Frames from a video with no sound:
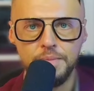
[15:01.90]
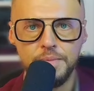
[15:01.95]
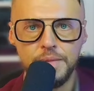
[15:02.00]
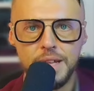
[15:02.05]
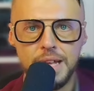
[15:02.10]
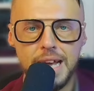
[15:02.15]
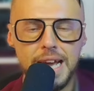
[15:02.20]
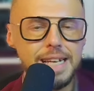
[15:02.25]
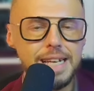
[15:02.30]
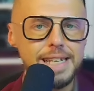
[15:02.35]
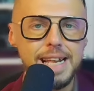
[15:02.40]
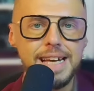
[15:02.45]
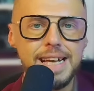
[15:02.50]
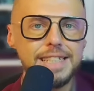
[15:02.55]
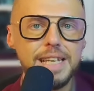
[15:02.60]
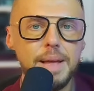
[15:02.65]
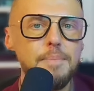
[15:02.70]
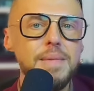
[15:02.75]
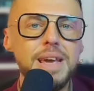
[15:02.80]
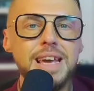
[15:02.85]
It
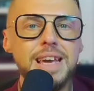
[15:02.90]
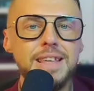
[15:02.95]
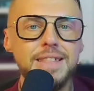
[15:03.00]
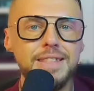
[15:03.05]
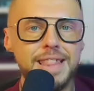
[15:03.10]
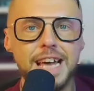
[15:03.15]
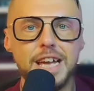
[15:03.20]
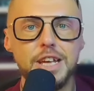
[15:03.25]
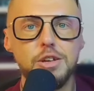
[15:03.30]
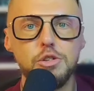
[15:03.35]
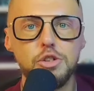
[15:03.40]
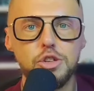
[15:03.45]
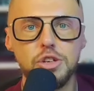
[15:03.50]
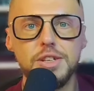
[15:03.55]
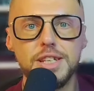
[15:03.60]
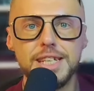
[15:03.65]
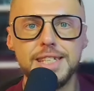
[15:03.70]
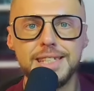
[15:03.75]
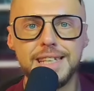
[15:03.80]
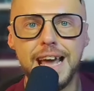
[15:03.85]
doesn't mean that you should
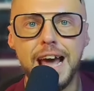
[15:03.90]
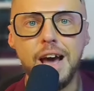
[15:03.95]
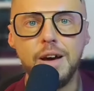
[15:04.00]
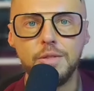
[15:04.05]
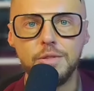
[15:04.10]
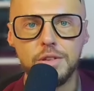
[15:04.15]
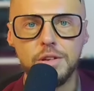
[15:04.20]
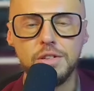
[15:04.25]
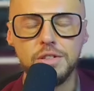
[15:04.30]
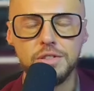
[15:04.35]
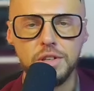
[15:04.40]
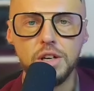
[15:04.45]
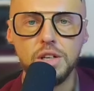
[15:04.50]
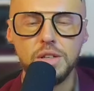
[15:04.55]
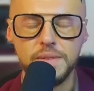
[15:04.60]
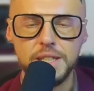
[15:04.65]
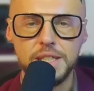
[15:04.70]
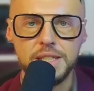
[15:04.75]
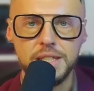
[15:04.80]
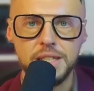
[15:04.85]
discount your
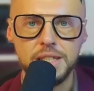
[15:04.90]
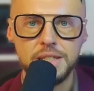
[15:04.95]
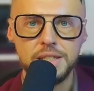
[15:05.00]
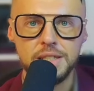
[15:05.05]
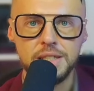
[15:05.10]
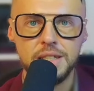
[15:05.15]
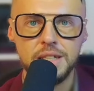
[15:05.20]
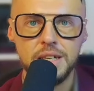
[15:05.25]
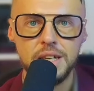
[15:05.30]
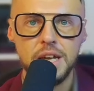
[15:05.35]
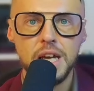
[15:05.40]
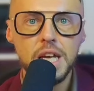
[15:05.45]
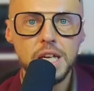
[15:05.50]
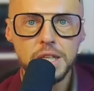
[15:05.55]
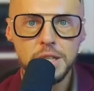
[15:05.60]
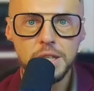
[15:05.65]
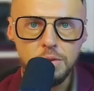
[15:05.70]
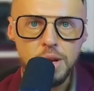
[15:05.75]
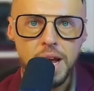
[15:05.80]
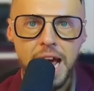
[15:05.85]
services
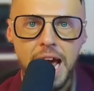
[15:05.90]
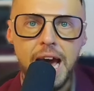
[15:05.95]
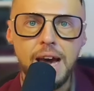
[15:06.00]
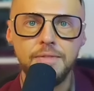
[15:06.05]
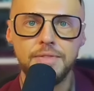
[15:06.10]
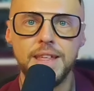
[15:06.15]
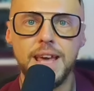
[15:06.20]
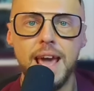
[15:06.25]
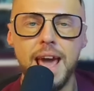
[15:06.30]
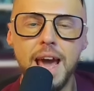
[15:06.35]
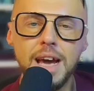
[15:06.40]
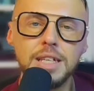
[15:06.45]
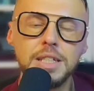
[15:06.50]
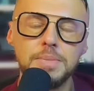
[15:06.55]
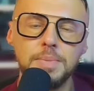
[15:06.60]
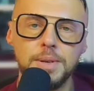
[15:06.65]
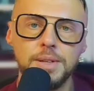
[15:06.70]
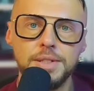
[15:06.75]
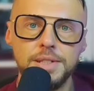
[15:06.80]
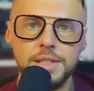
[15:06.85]
you have the
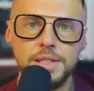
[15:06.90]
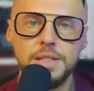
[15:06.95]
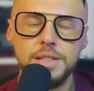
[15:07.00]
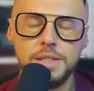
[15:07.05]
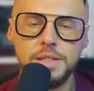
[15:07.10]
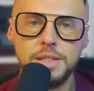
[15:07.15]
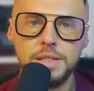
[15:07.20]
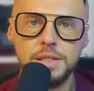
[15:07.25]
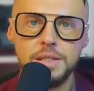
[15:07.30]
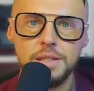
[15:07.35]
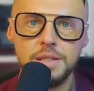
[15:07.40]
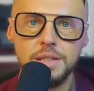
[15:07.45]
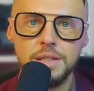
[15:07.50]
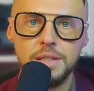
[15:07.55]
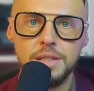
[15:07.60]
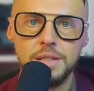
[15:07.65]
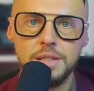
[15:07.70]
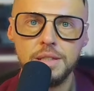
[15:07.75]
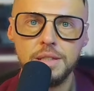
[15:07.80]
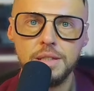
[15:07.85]
expertise.
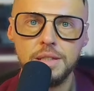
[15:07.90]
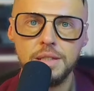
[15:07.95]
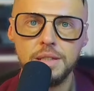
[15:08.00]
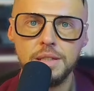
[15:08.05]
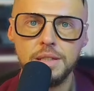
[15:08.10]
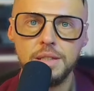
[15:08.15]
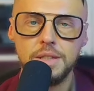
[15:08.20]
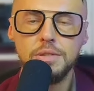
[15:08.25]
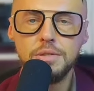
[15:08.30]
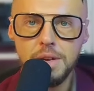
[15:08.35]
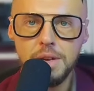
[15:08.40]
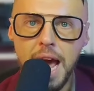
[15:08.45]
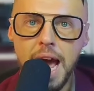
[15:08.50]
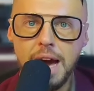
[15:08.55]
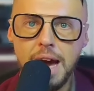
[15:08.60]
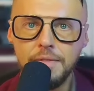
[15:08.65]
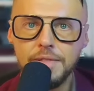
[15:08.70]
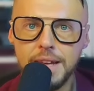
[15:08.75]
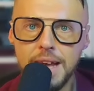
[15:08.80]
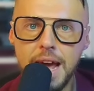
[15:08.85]
You
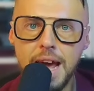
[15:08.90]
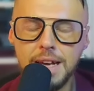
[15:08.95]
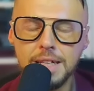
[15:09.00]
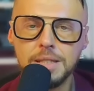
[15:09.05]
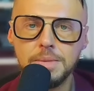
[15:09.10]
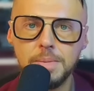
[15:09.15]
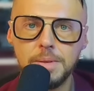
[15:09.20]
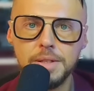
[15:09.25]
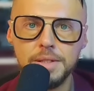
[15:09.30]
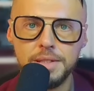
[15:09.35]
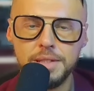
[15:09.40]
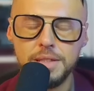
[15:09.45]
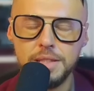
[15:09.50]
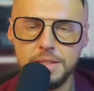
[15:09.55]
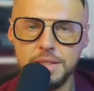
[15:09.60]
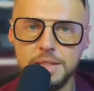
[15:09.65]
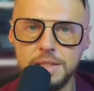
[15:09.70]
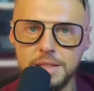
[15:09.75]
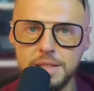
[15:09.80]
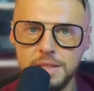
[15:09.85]
have the
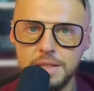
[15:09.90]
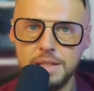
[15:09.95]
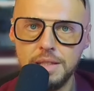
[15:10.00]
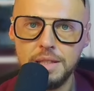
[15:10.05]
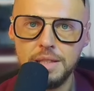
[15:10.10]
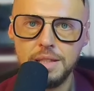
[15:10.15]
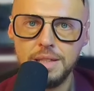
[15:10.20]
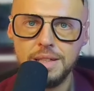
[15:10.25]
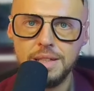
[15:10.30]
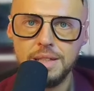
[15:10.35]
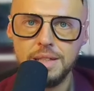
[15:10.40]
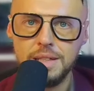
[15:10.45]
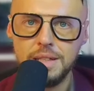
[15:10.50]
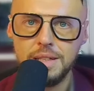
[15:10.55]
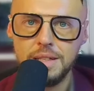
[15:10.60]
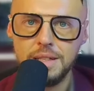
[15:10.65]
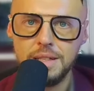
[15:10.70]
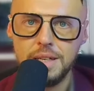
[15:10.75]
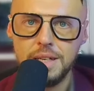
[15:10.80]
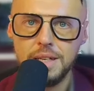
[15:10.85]
expertise.
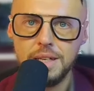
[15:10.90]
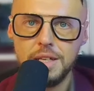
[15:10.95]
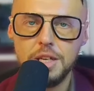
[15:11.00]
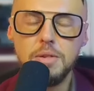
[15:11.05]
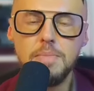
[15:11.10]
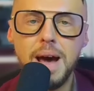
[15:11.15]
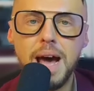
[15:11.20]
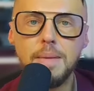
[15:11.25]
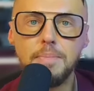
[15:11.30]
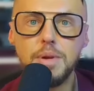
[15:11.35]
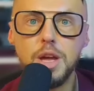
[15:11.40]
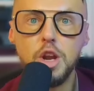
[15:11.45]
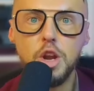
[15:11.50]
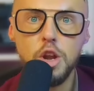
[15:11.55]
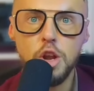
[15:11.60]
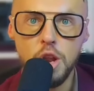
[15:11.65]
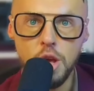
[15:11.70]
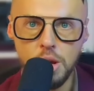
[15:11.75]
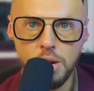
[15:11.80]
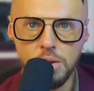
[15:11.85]
You might be
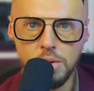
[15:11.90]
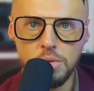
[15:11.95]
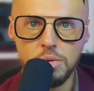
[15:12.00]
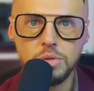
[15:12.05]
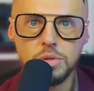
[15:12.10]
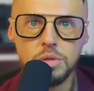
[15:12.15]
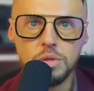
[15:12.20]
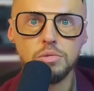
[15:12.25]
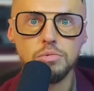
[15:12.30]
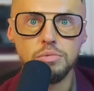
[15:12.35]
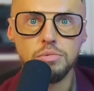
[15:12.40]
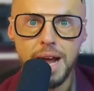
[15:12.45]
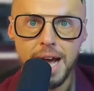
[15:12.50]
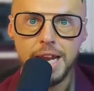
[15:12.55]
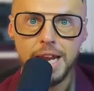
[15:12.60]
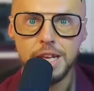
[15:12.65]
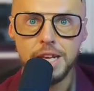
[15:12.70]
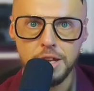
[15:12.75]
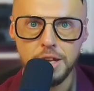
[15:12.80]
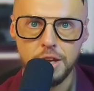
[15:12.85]
new to
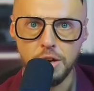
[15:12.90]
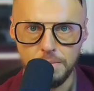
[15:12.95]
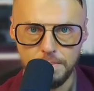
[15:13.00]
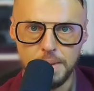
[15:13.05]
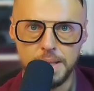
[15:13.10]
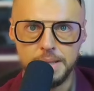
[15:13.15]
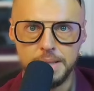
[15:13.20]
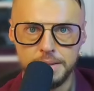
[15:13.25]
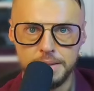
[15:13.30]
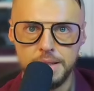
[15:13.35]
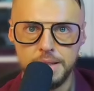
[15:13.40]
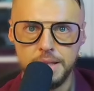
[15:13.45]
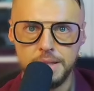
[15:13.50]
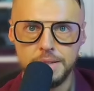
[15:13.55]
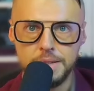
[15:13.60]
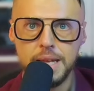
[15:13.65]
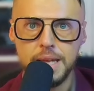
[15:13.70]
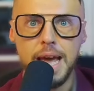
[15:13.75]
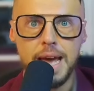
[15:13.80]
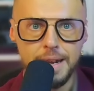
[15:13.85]
running your
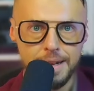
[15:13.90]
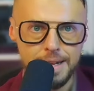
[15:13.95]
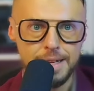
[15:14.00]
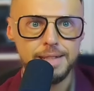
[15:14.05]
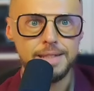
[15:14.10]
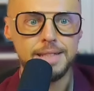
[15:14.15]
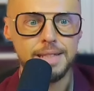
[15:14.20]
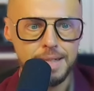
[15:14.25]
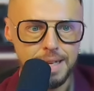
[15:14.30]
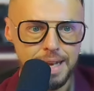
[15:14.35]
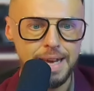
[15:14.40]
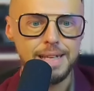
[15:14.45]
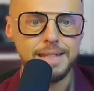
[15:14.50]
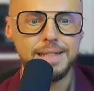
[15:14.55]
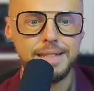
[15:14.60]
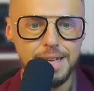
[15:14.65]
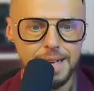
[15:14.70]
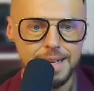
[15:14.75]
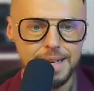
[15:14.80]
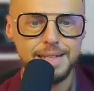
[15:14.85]
business and it's a,
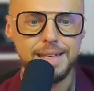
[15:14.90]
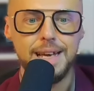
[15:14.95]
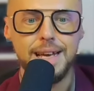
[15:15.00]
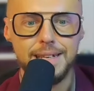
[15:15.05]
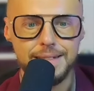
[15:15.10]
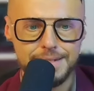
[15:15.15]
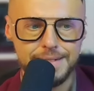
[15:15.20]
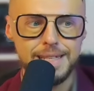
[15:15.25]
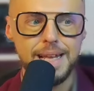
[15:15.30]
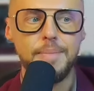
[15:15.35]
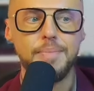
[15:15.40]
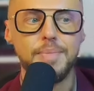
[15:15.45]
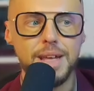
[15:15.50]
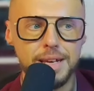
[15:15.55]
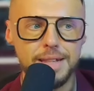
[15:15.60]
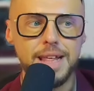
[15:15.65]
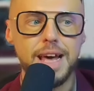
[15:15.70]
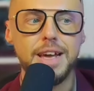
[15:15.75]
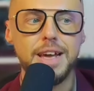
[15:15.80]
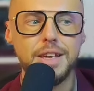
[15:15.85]
it's it's something
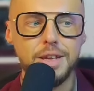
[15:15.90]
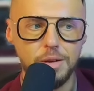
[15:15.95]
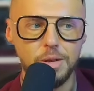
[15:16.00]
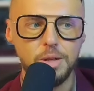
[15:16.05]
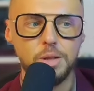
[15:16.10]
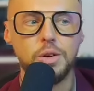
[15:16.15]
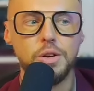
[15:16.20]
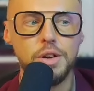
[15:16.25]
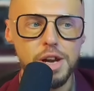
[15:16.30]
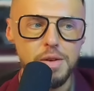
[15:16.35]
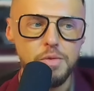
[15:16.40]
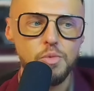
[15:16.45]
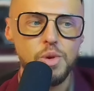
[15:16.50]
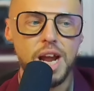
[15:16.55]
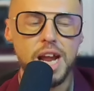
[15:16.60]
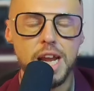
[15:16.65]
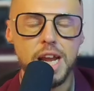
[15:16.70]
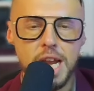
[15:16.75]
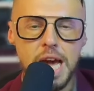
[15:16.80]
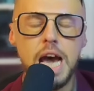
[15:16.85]
that you're learning
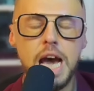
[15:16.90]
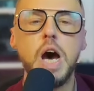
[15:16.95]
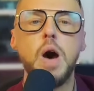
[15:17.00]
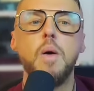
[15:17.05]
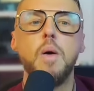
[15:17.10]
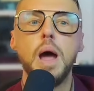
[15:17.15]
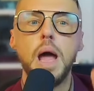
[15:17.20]
right now,